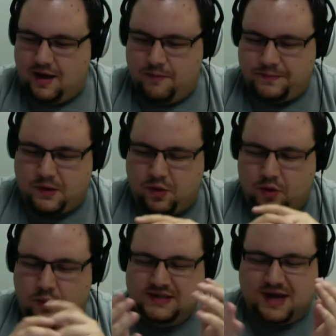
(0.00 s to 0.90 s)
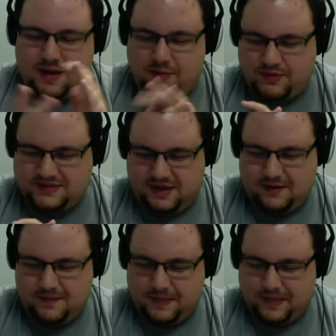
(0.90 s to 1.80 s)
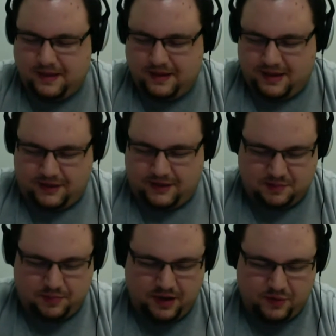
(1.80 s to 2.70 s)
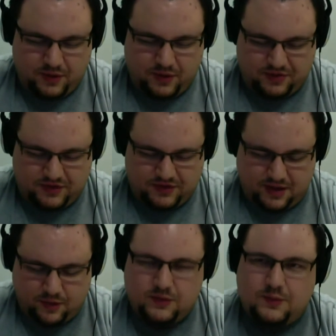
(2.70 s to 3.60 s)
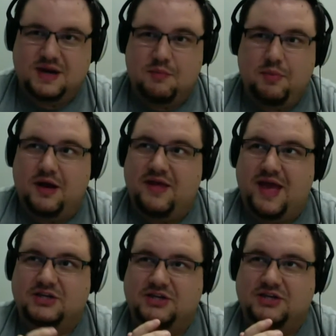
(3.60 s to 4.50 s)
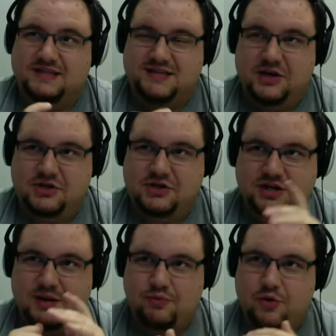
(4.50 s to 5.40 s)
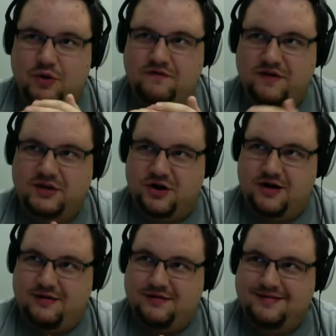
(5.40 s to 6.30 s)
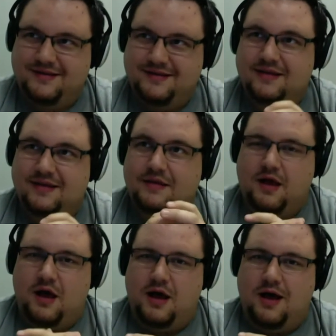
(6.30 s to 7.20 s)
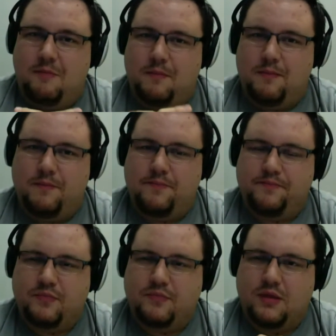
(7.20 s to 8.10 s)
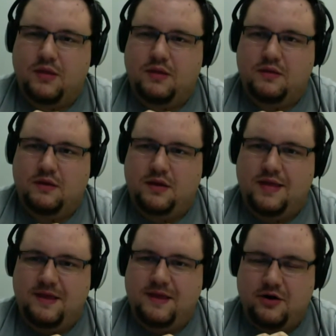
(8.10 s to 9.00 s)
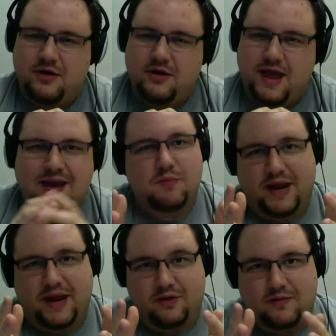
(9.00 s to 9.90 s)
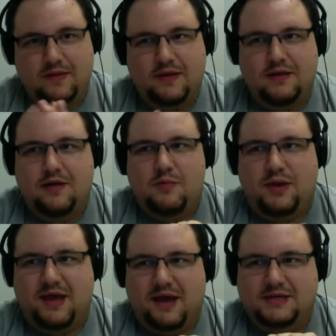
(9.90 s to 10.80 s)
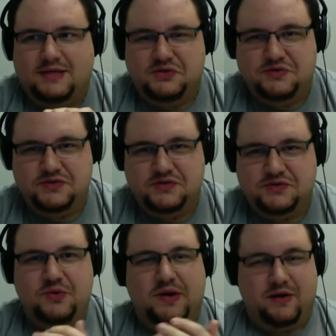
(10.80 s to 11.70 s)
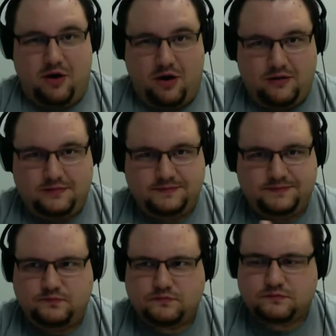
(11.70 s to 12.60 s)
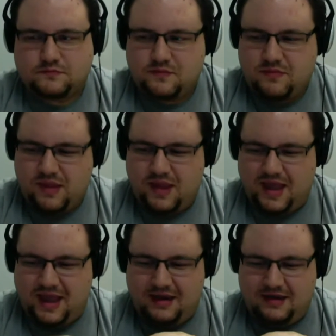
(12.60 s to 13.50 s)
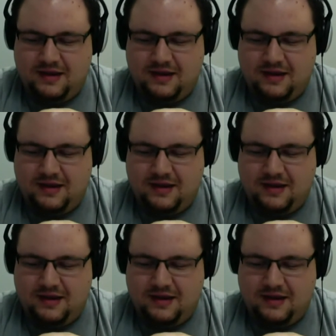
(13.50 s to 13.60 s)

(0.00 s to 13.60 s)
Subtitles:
Or one time it was a bug with it wasn't a bug. They actually intentionally broke a feature in their admin panel because users were doing it wrong. And